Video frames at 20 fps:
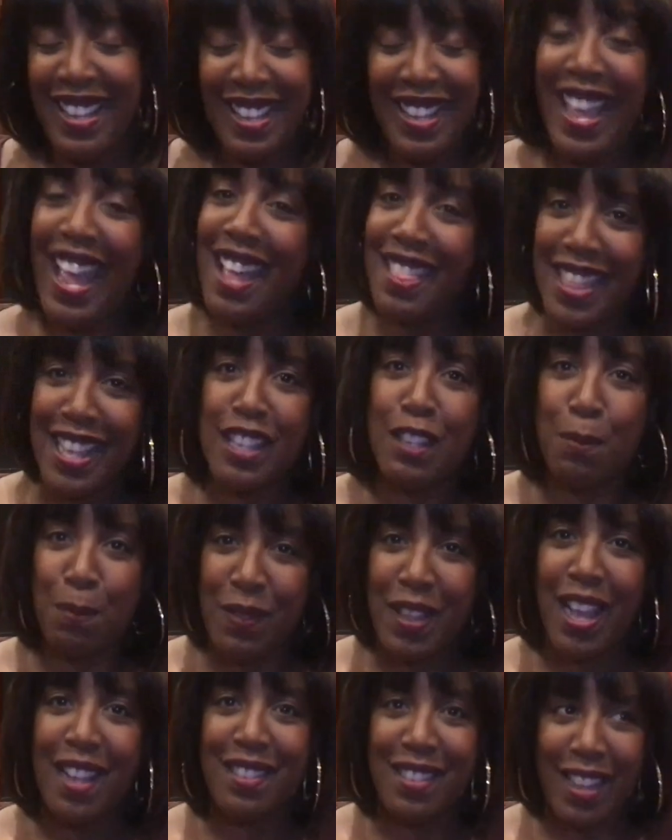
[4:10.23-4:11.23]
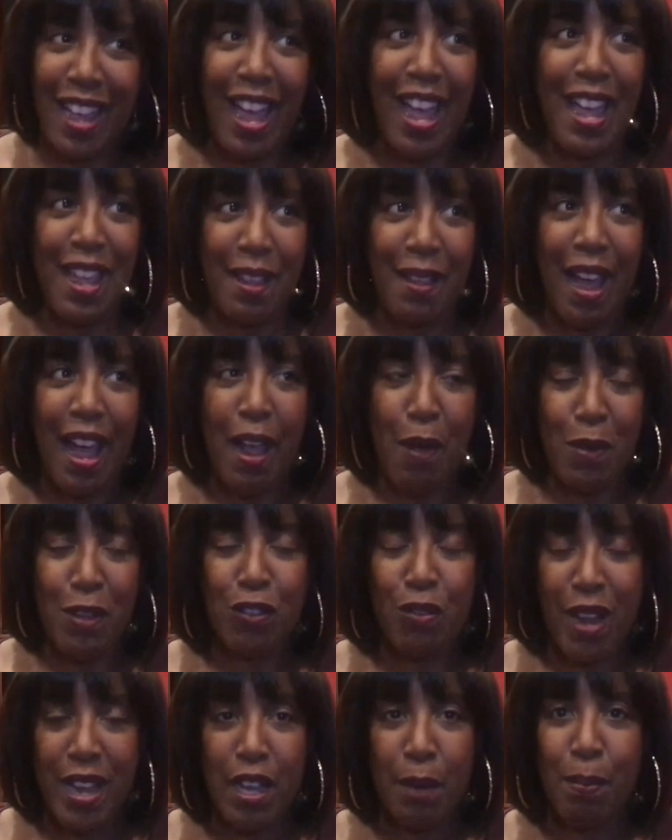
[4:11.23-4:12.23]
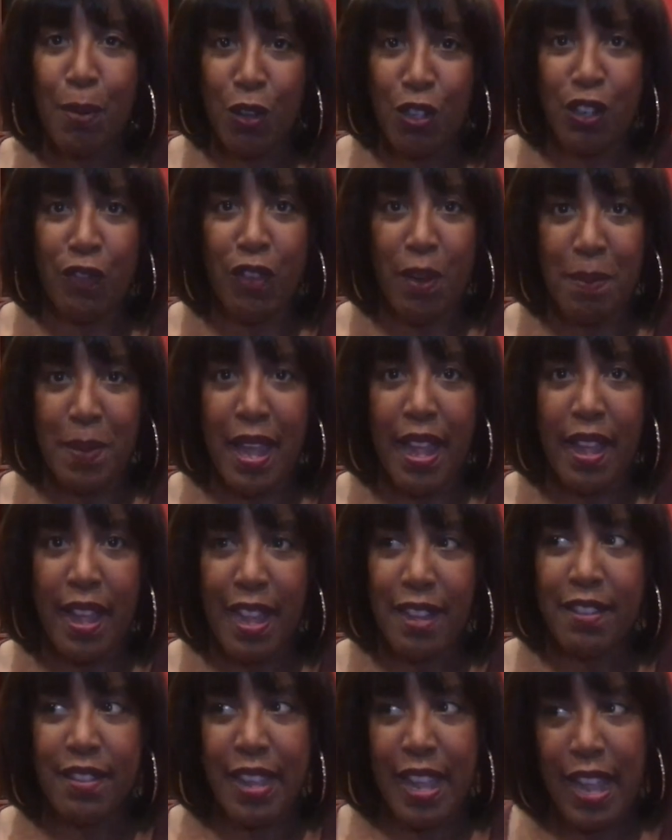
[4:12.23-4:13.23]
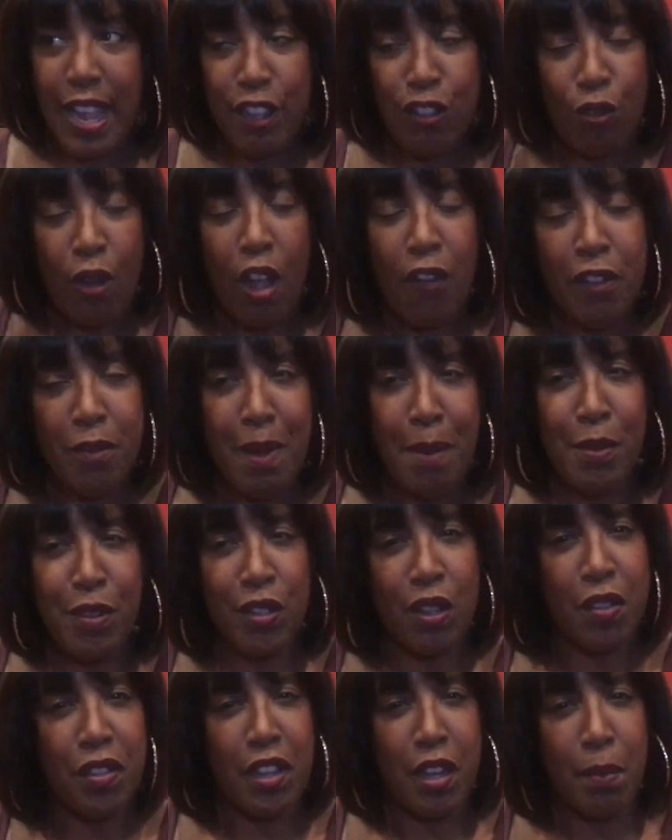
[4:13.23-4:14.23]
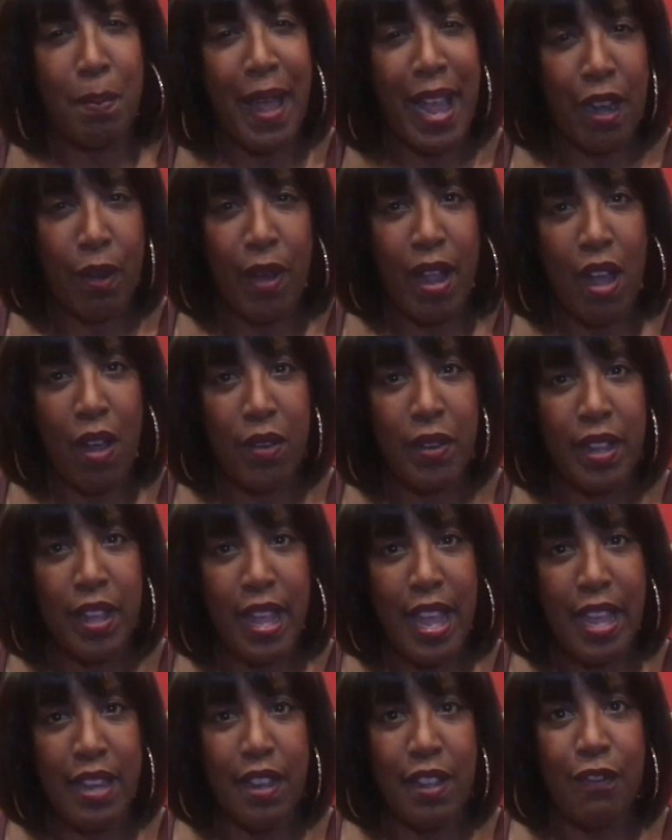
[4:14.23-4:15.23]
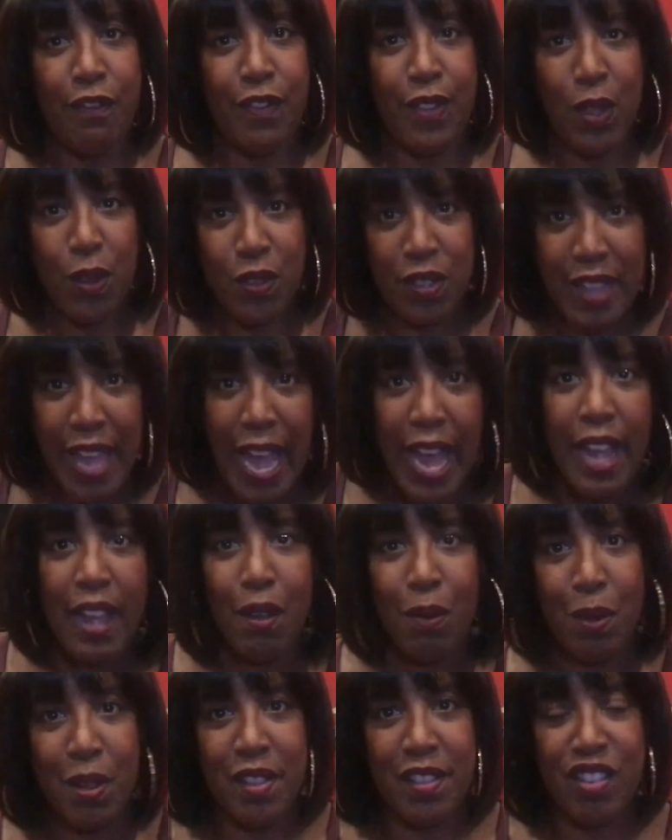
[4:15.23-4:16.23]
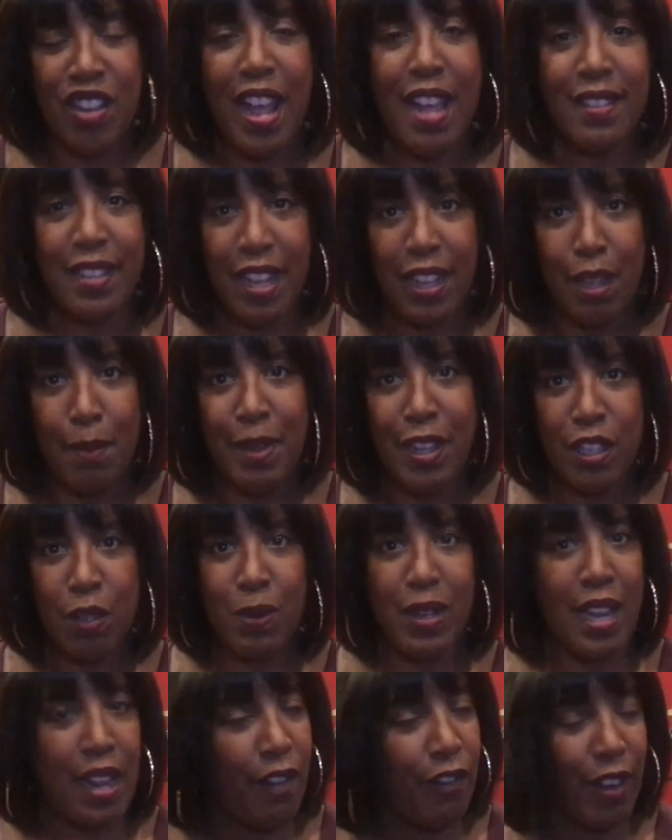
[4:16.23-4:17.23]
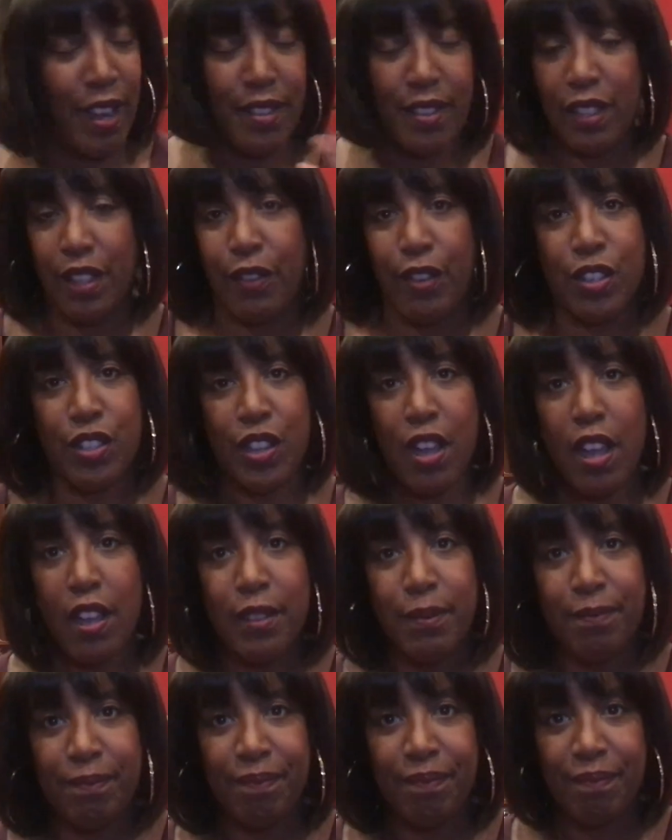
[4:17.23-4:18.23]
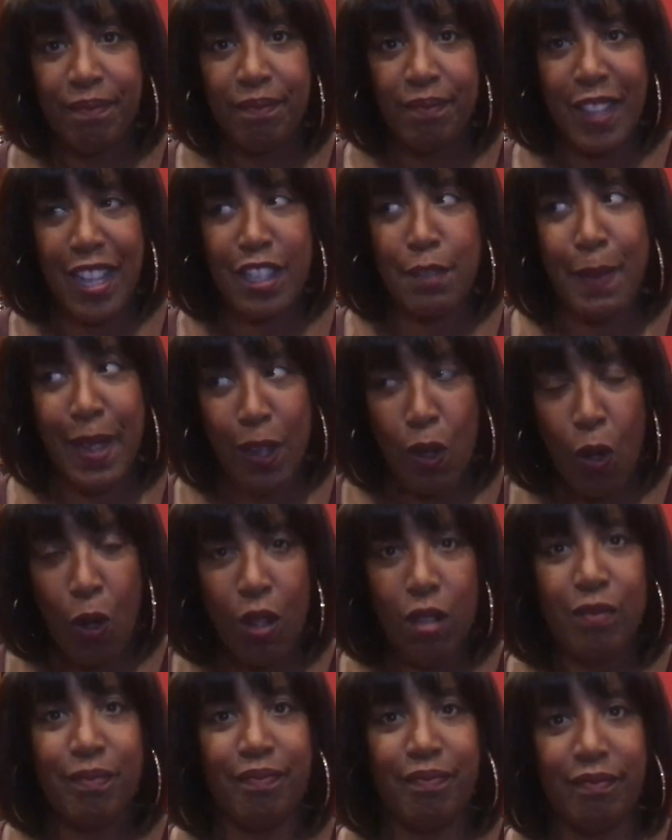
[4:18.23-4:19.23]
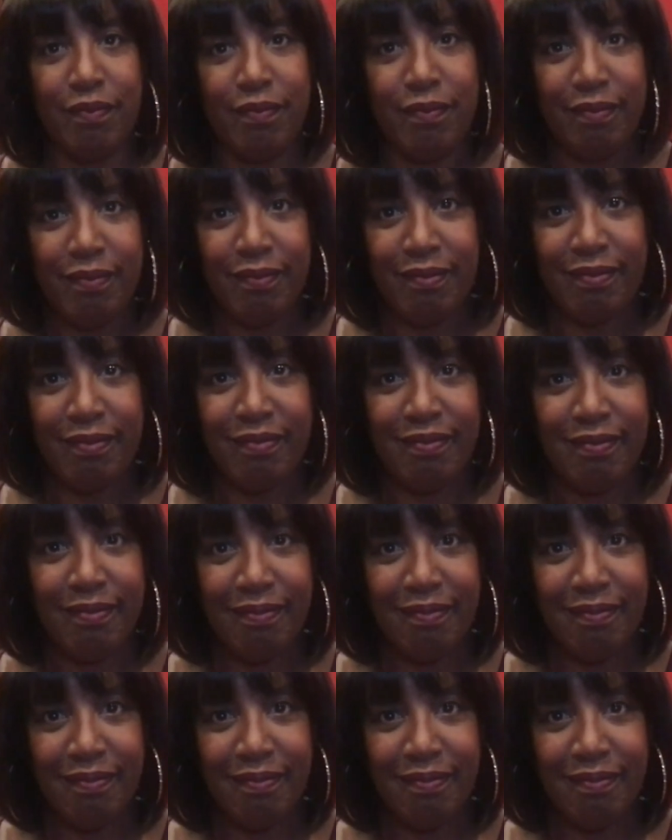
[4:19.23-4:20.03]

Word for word: yeah that's that's i i always try to approach it from that I, I draw from my musical theater background and infuse that with jazz elements whenever i deliver a song that's my goal well